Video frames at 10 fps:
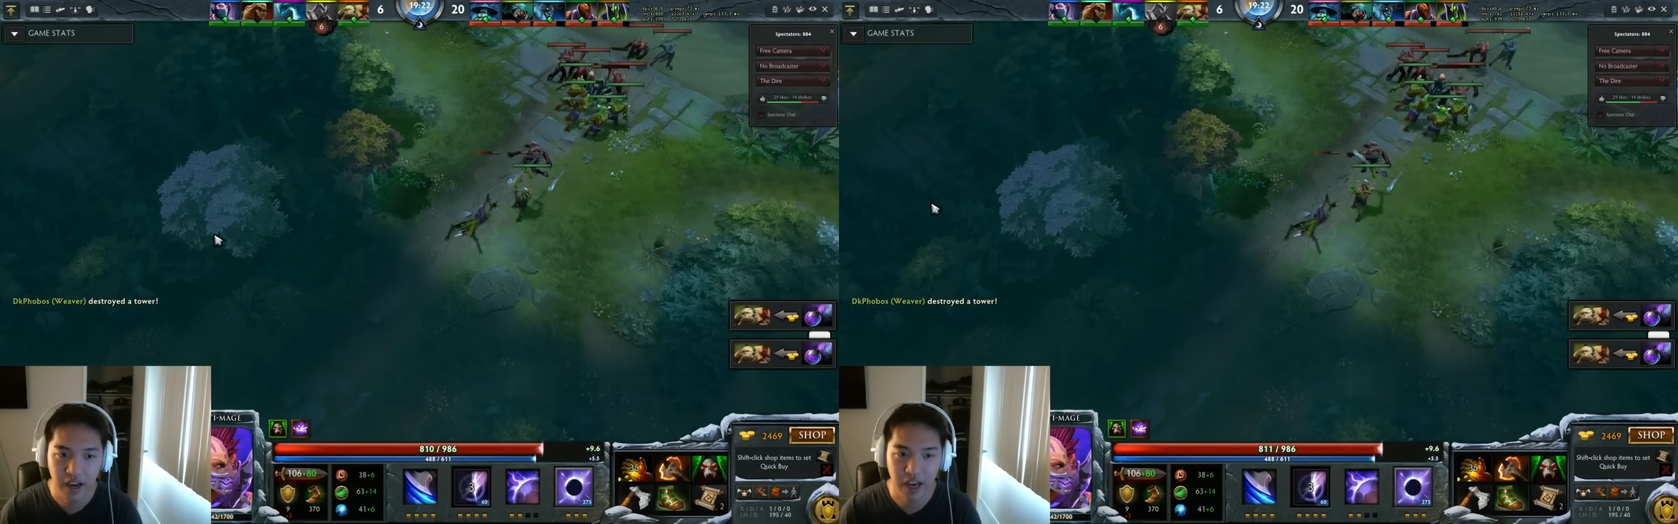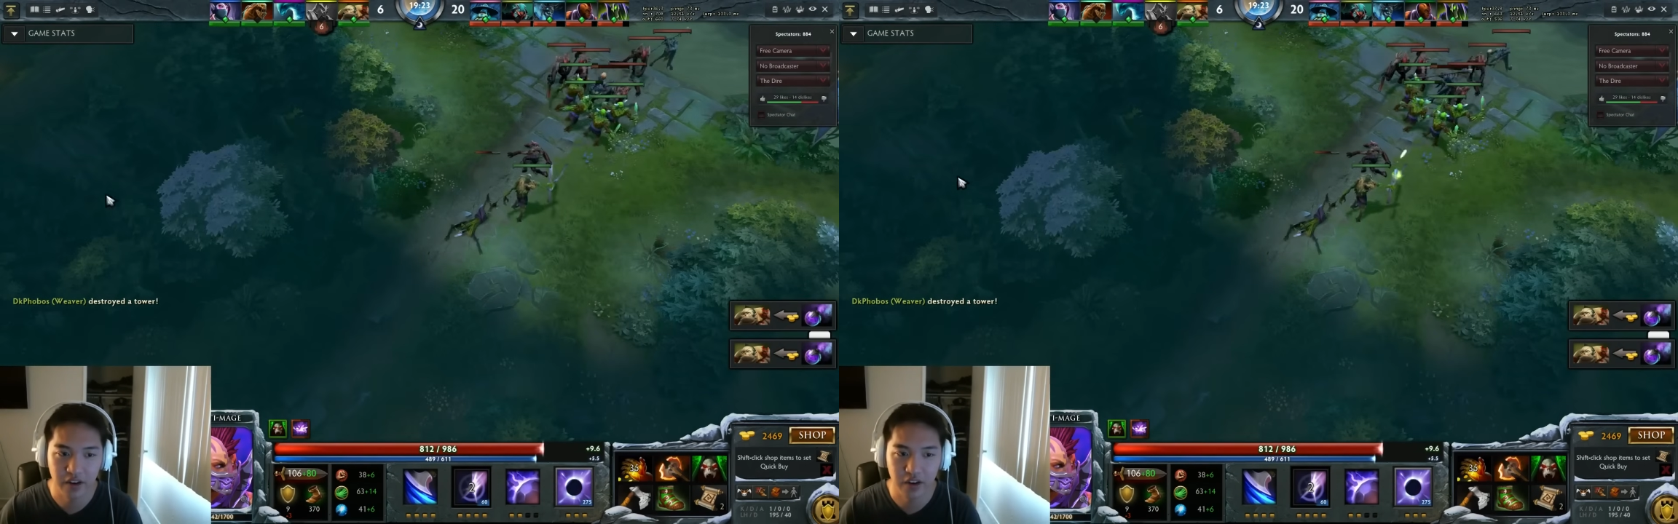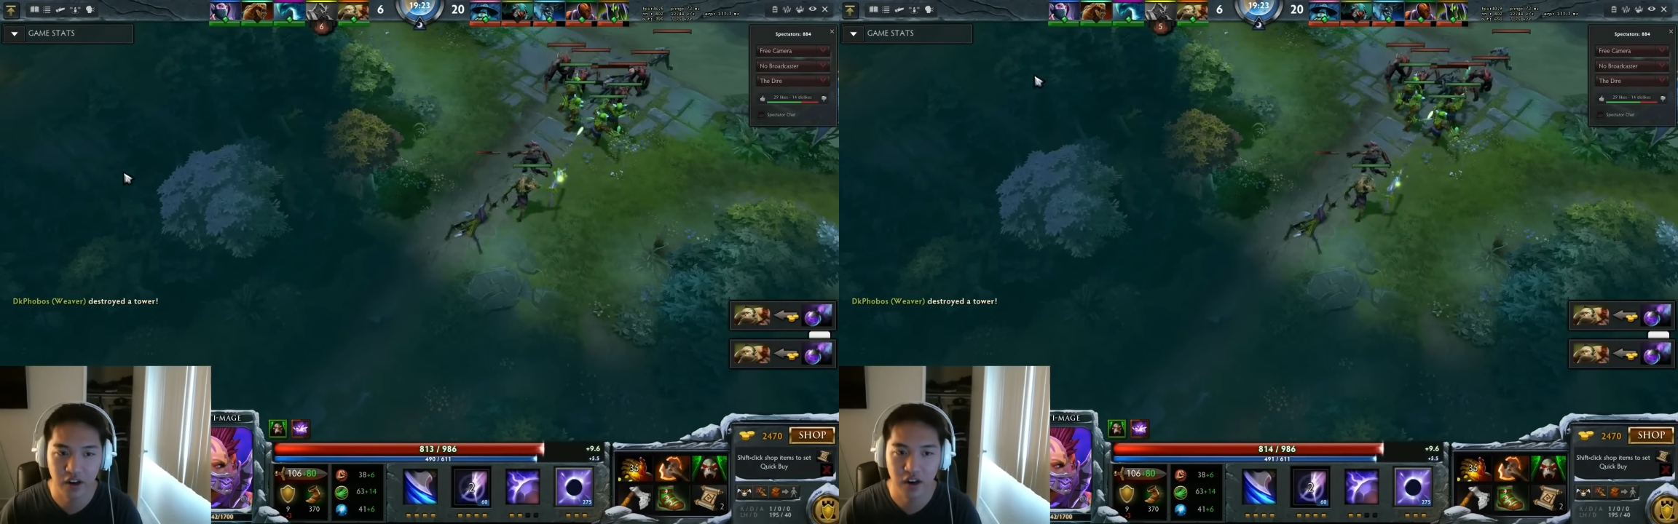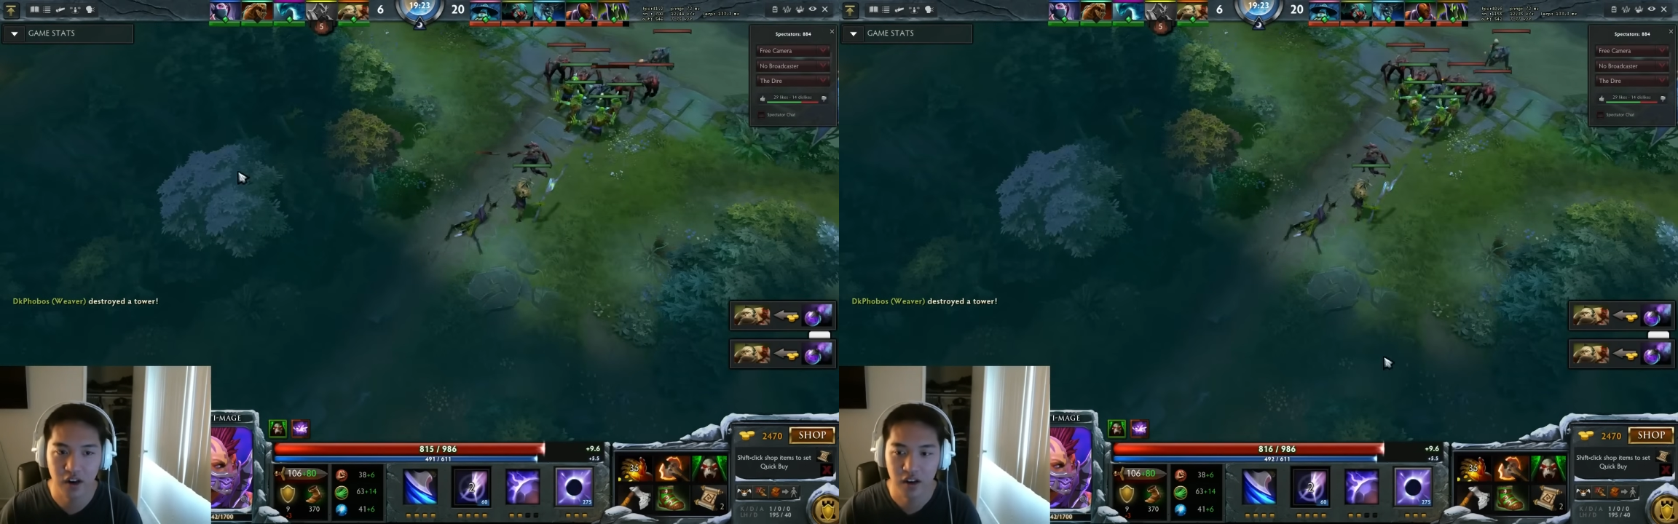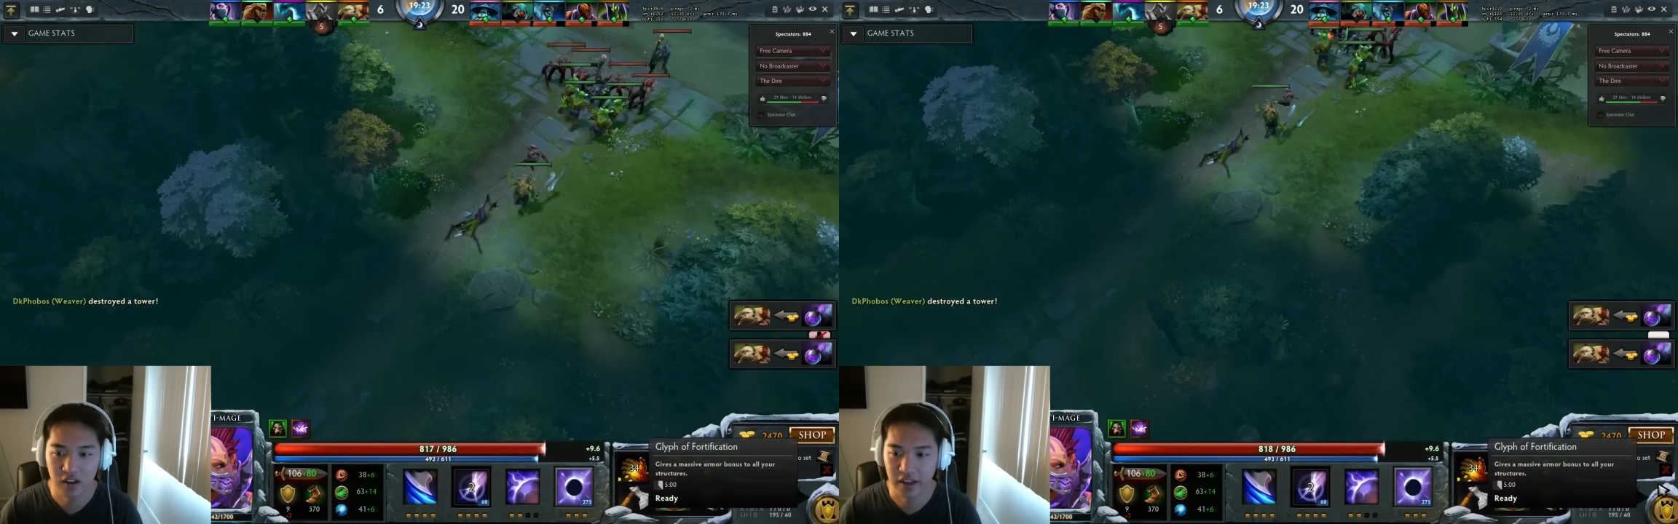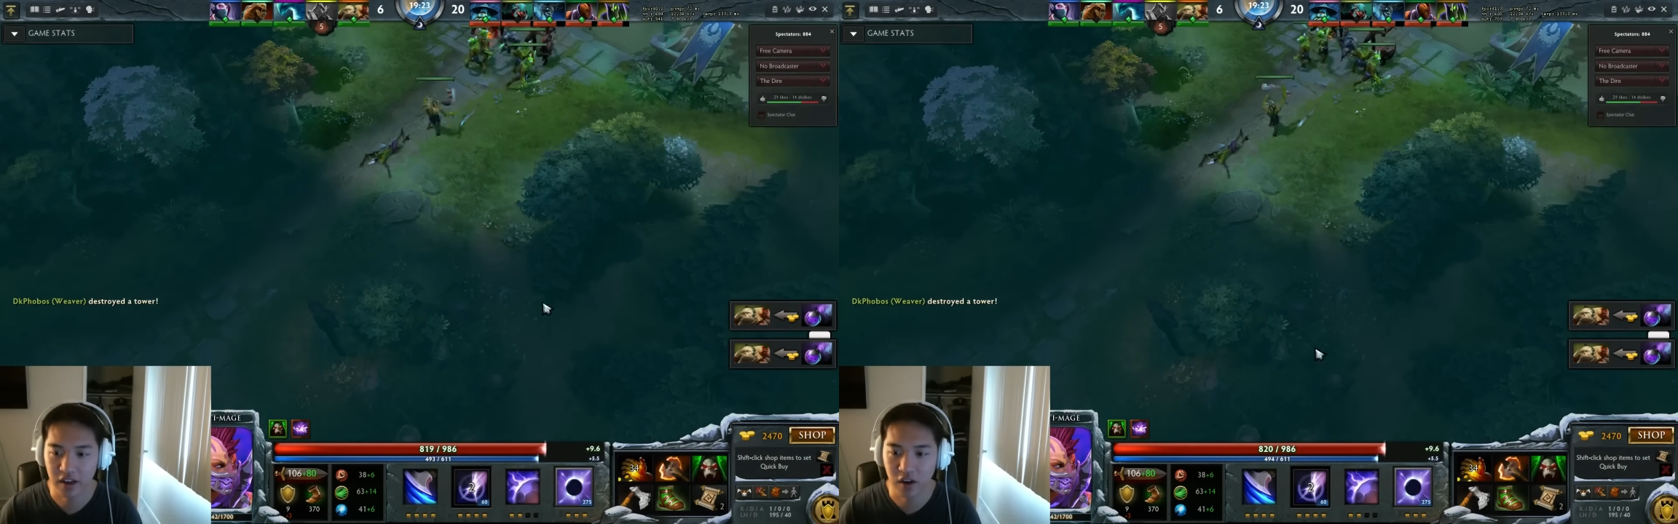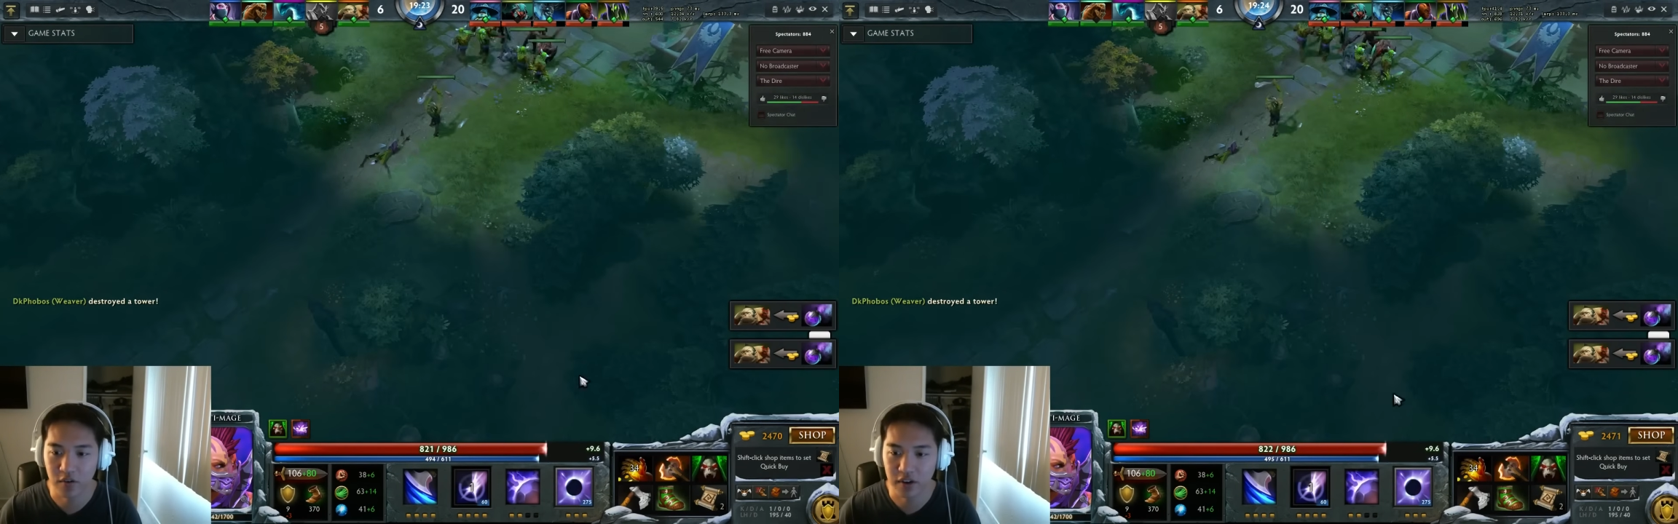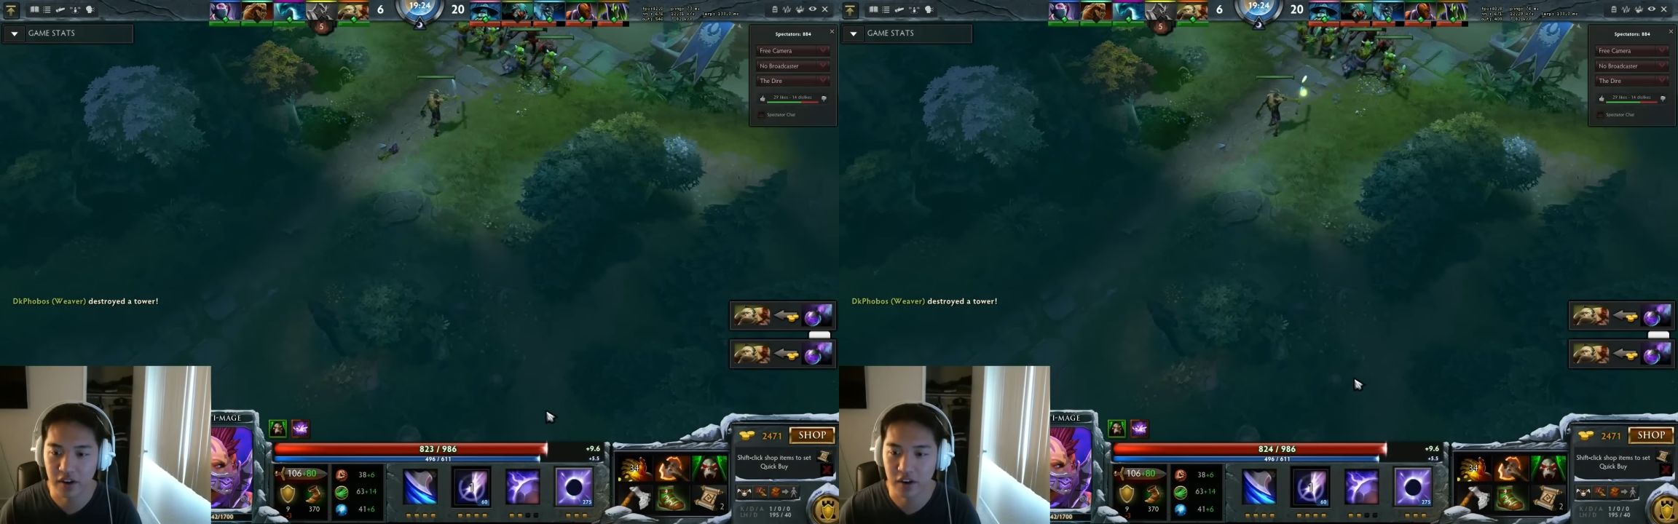and you're like
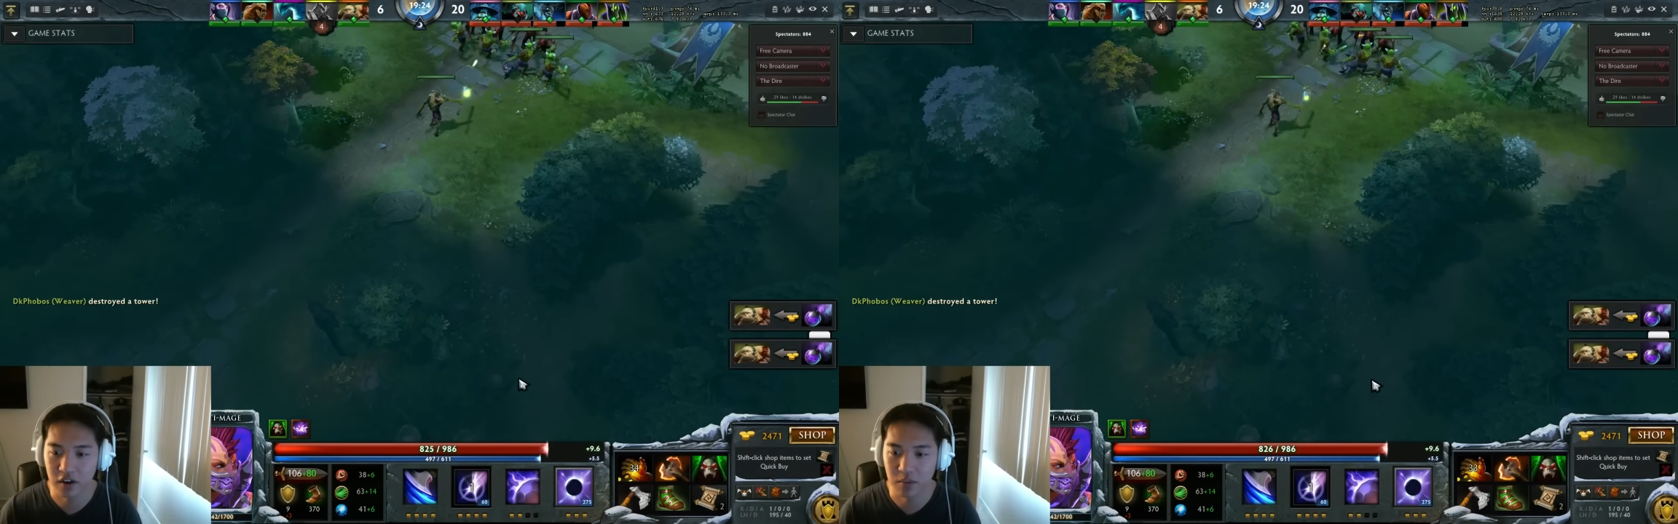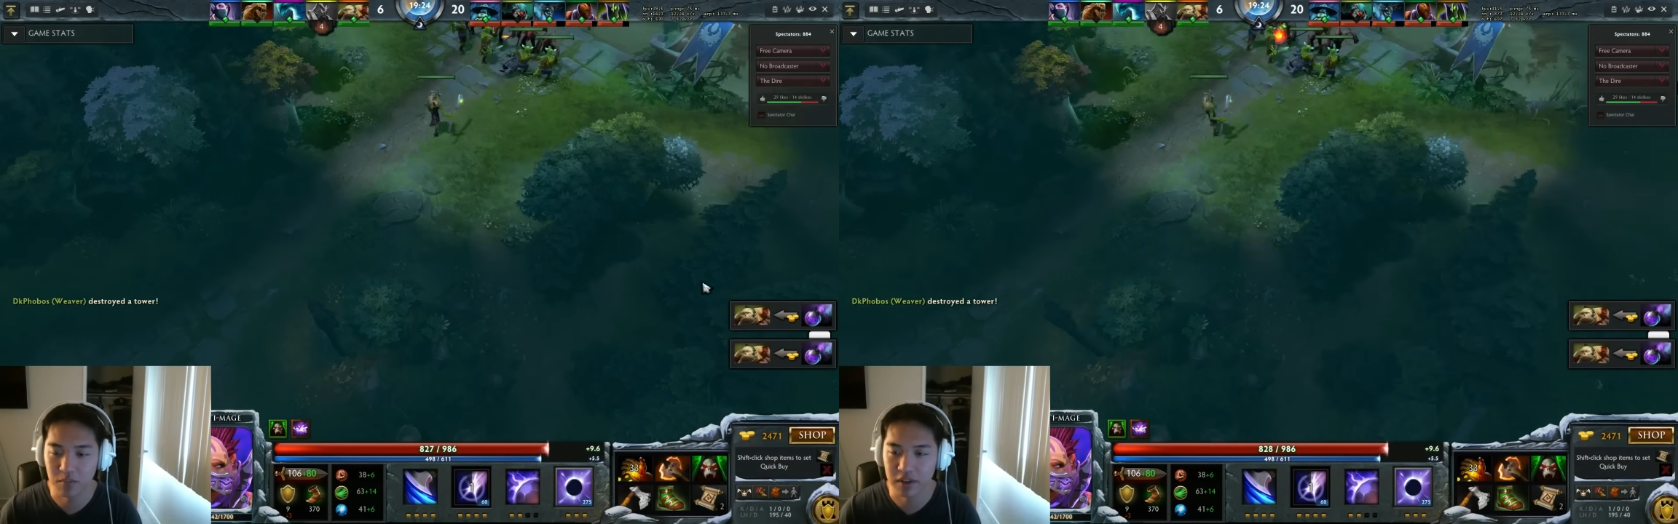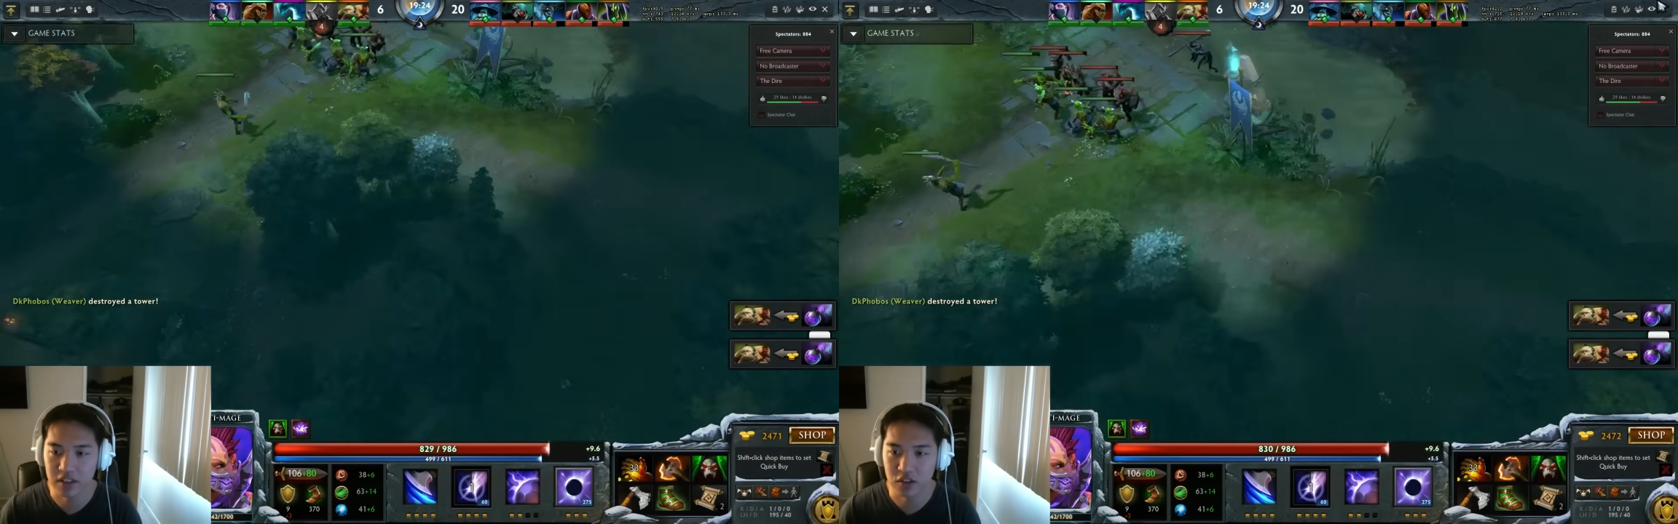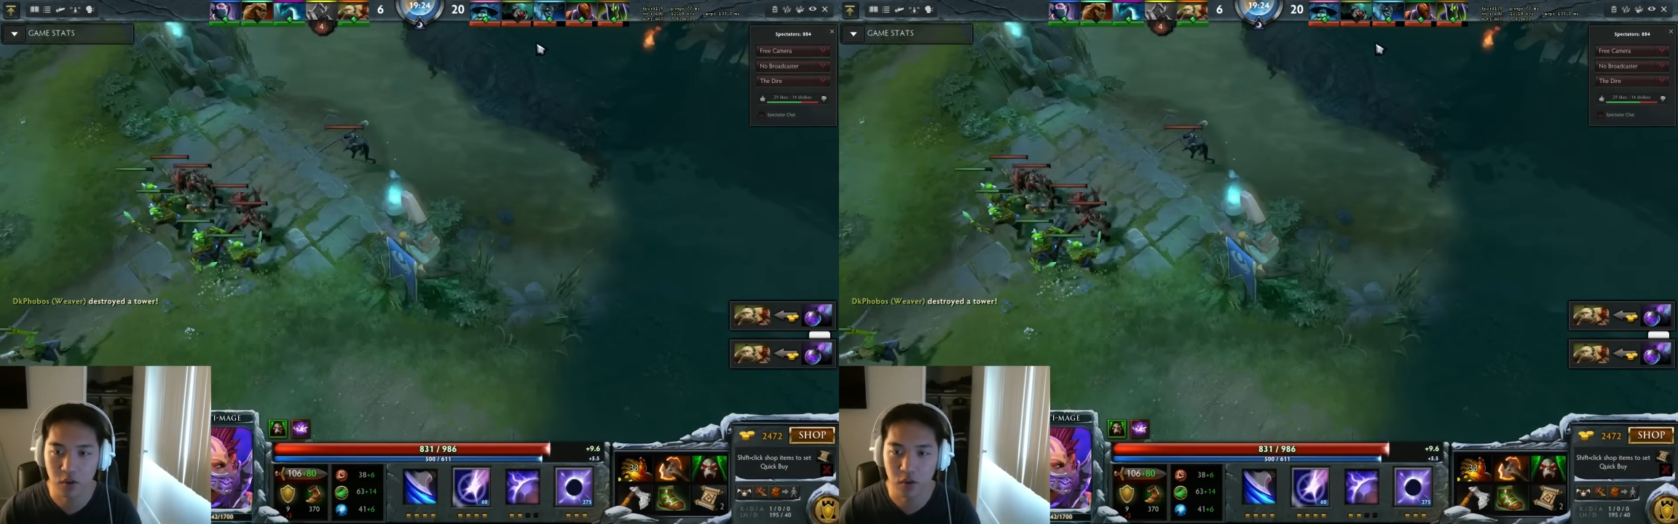over here blinked,